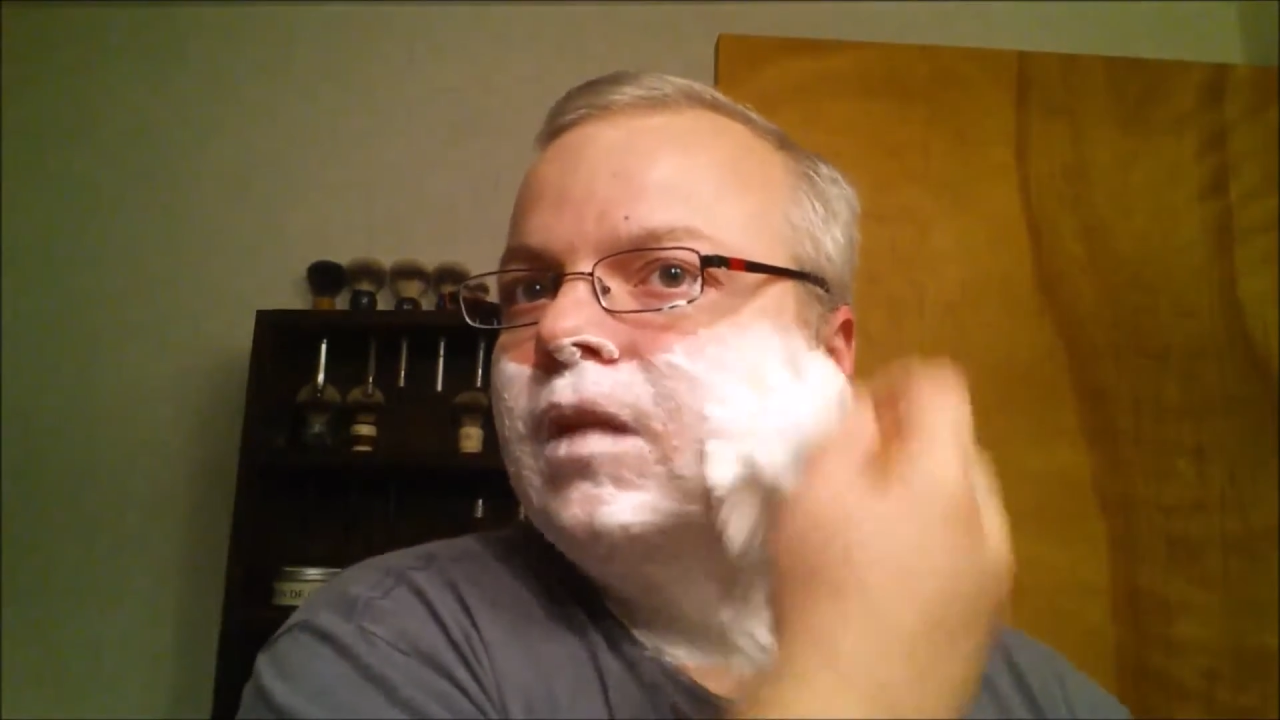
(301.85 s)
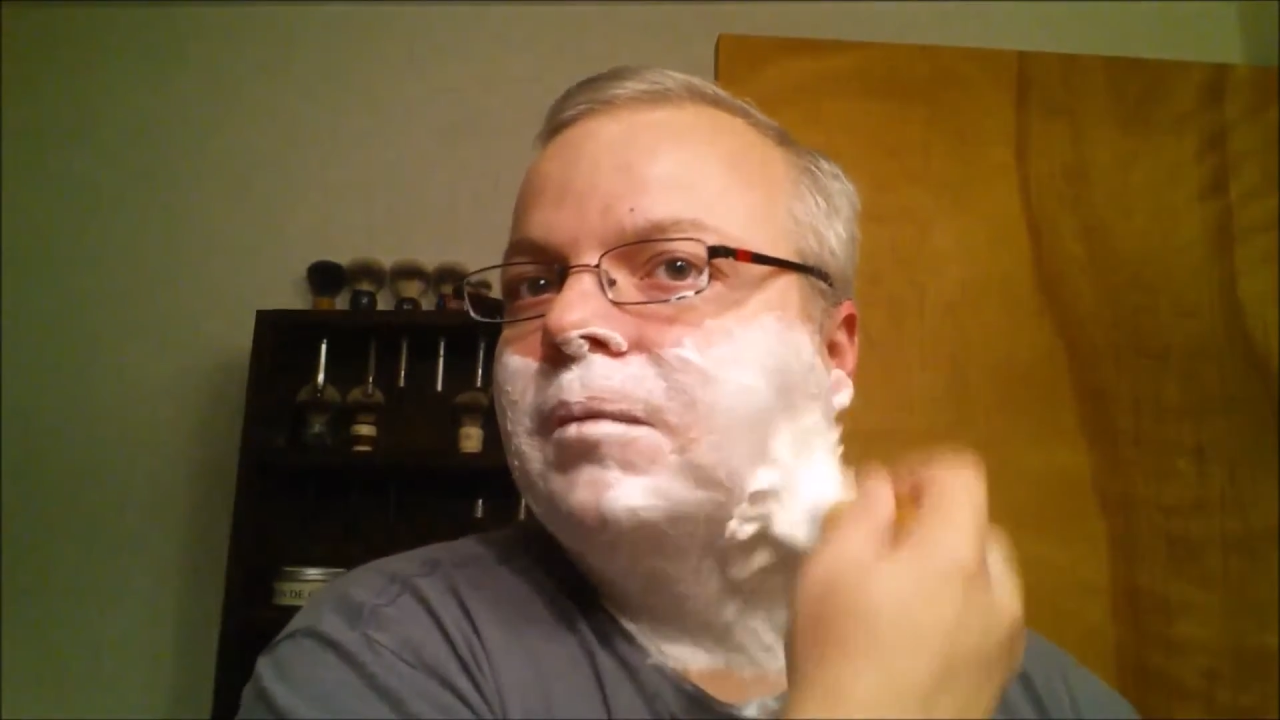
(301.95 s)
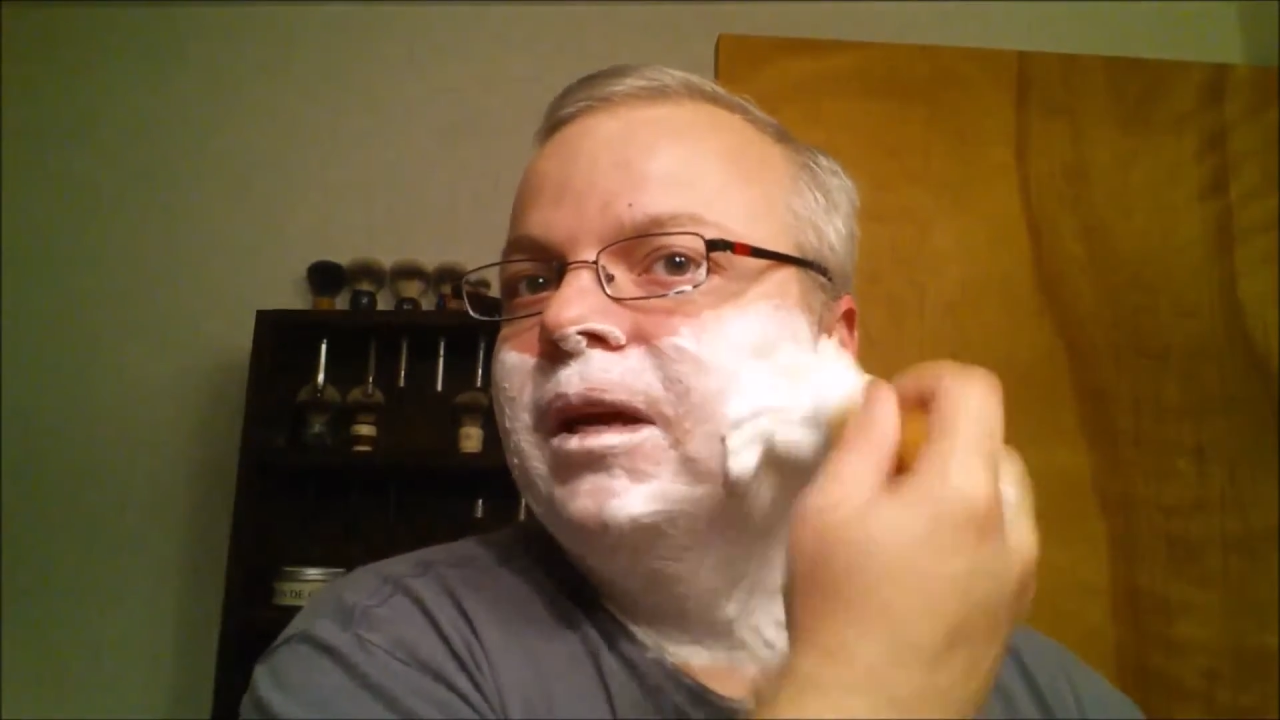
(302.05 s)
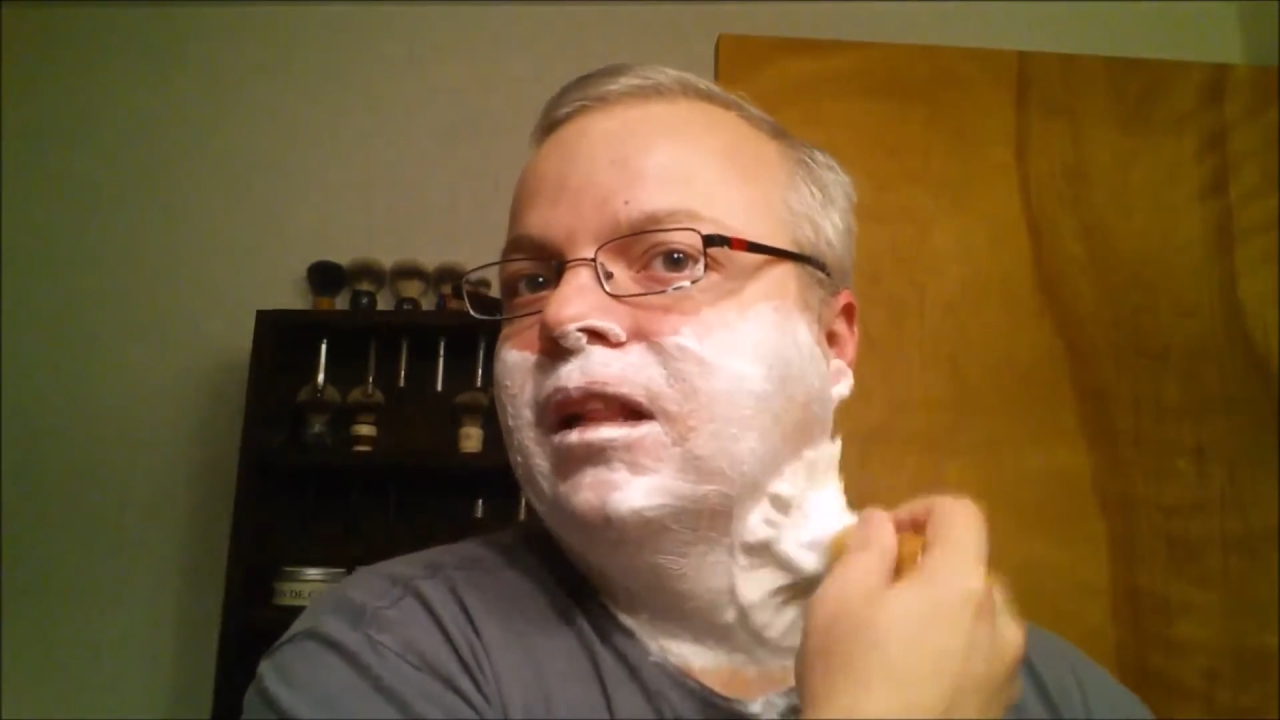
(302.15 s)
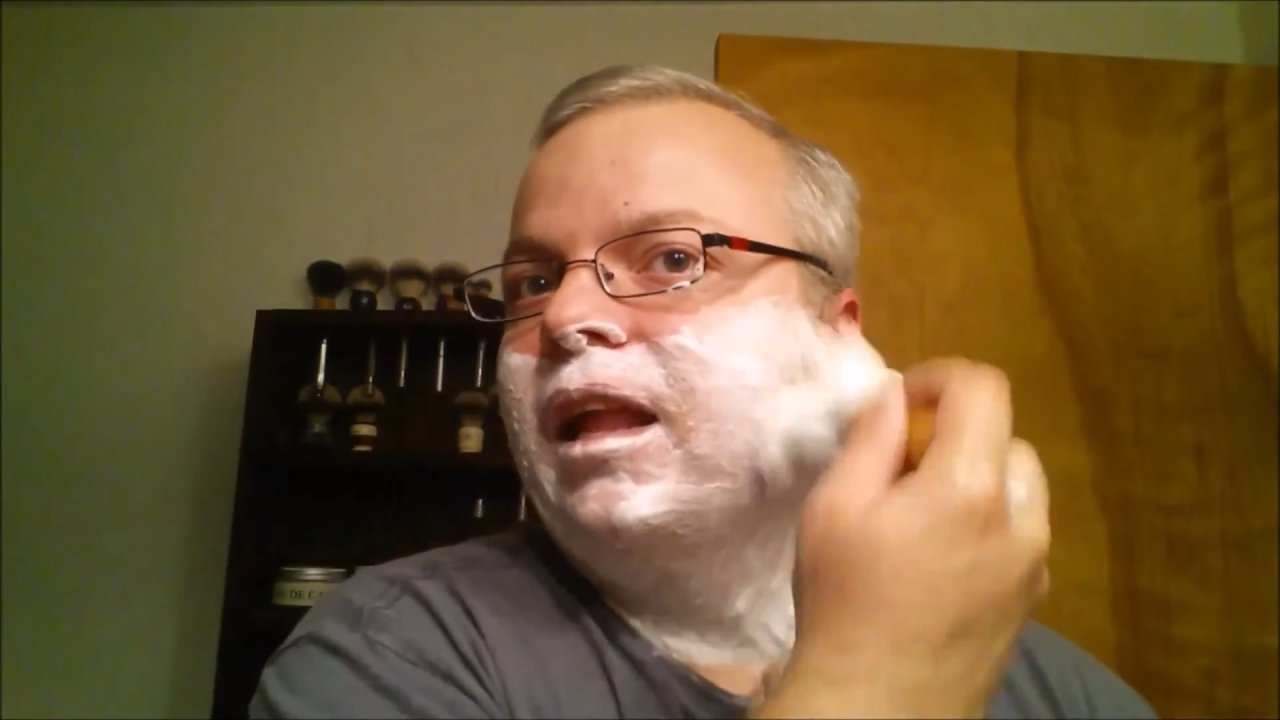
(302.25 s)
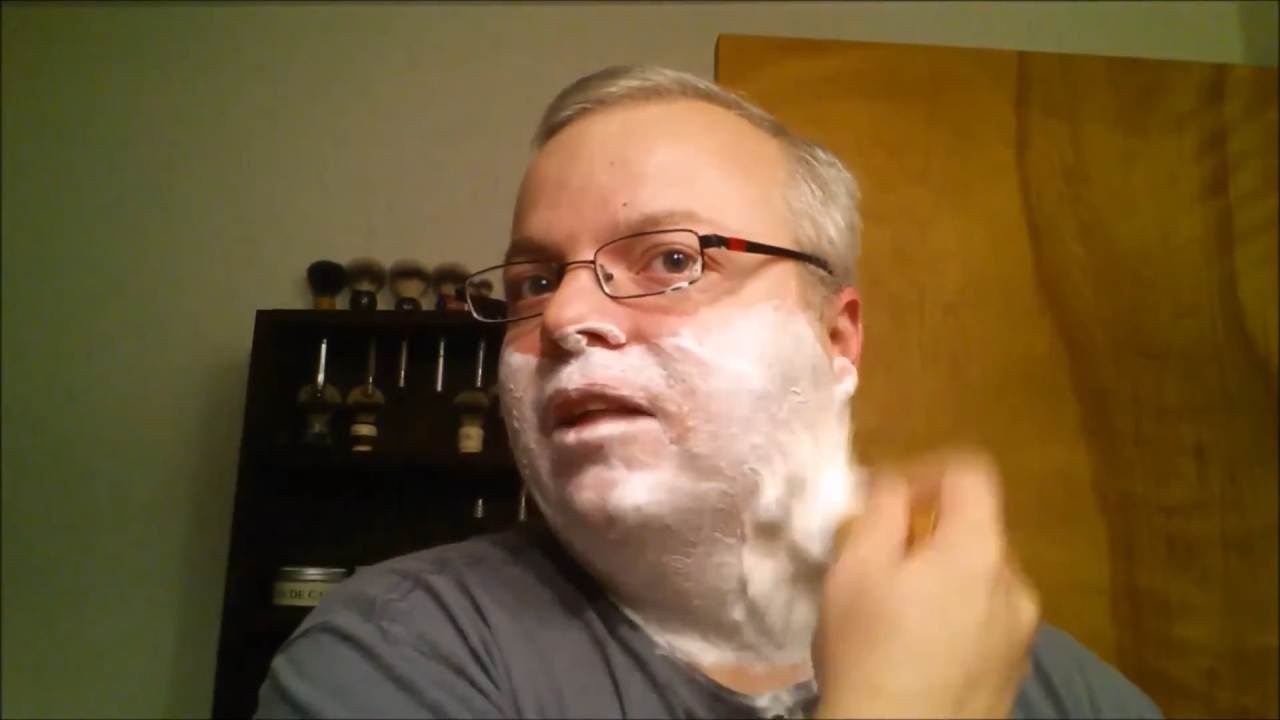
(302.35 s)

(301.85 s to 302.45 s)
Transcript: I'm getting